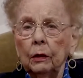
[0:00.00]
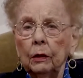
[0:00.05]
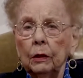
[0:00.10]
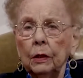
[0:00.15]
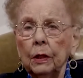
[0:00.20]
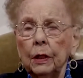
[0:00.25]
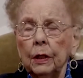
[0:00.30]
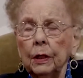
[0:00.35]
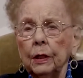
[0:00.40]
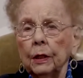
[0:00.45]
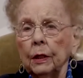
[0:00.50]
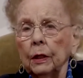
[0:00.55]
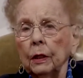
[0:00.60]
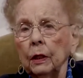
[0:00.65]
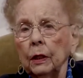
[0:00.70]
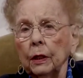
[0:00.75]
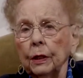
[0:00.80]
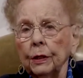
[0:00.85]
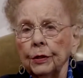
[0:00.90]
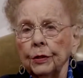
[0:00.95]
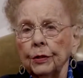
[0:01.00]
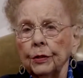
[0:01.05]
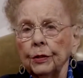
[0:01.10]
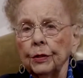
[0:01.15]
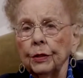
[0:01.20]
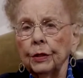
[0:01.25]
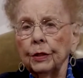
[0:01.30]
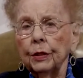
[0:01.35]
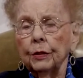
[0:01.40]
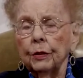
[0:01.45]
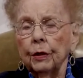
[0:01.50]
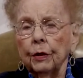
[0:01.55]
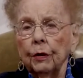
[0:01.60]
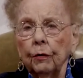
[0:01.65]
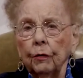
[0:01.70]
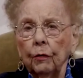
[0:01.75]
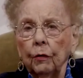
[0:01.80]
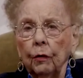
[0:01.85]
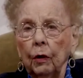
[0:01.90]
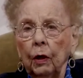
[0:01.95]
taking lessons
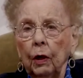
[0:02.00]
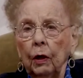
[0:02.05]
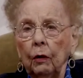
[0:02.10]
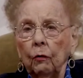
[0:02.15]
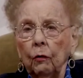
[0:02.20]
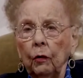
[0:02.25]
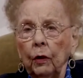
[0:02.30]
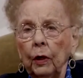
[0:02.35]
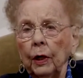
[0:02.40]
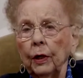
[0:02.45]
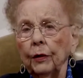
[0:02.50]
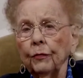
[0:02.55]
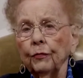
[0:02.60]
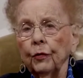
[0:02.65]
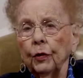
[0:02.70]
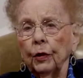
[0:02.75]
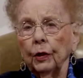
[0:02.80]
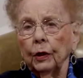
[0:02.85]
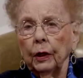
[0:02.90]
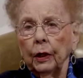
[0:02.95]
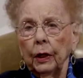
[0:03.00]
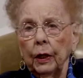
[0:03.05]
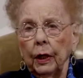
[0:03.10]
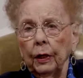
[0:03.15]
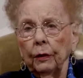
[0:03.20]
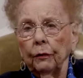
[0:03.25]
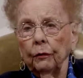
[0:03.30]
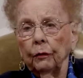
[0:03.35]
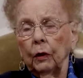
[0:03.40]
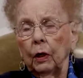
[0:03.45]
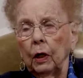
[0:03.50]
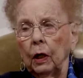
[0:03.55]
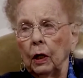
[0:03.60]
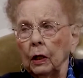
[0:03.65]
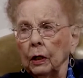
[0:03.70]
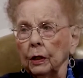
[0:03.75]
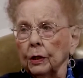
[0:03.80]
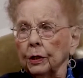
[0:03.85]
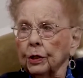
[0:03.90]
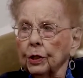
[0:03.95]
right after I got out of
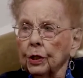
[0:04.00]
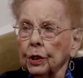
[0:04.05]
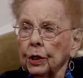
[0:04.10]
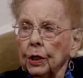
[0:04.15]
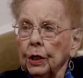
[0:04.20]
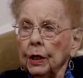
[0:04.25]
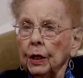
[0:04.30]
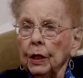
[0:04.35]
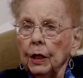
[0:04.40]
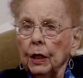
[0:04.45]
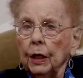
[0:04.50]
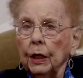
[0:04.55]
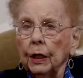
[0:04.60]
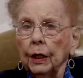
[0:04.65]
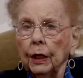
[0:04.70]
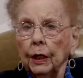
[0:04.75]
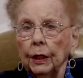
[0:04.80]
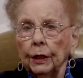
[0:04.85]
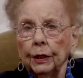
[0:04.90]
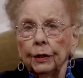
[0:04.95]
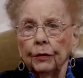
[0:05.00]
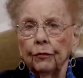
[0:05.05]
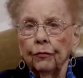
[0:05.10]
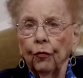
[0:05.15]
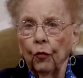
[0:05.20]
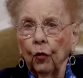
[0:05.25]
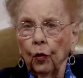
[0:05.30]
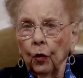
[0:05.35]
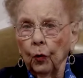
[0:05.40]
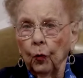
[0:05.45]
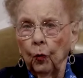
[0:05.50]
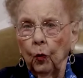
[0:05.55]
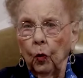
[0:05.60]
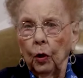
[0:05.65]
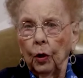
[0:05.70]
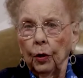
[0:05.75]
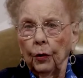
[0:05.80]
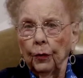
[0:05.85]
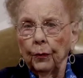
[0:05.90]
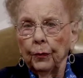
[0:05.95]
college in
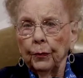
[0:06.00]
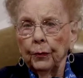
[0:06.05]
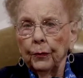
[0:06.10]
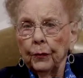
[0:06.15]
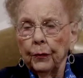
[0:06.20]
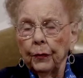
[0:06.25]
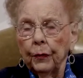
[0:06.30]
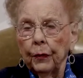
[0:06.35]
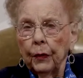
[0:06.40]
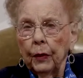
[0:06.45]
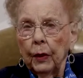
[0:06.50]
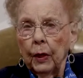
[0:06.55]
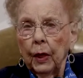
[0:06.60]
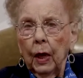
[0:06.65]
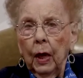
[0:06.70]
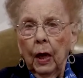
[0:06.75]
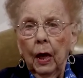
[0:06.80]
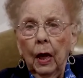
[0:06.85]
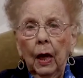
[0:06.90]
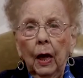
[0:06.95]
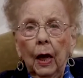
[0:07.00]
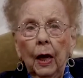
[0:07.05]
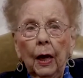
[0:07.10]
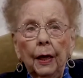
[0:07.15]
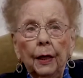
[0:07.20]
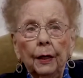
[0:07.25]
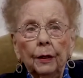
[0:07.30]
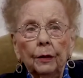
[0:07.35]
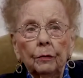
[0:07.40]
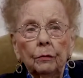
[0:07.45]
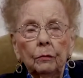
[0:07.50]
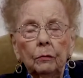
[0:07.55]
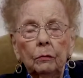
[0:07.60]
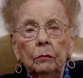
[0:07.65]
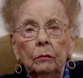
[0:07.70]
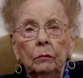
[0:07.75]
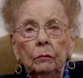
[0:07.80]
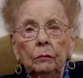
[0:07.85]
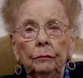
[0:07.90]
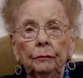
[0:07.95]
1941. And
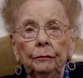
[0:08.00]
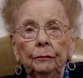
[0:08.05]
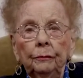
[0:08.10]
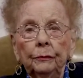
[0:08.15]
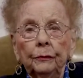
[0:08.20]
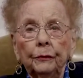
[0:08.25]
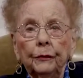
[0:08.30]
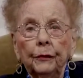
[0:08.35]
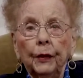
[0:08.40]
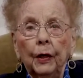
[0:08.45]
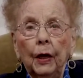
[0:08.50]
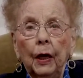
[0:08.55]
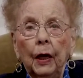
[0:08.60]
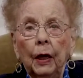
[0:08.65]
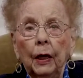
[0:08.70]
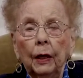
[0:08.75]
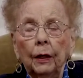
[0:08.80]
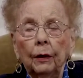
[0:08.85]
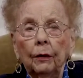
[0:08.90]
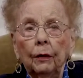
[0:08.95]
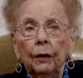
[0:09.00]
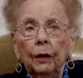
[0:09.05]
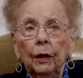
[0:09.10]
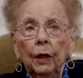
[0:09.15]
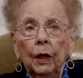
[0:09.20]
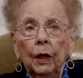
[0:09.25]
I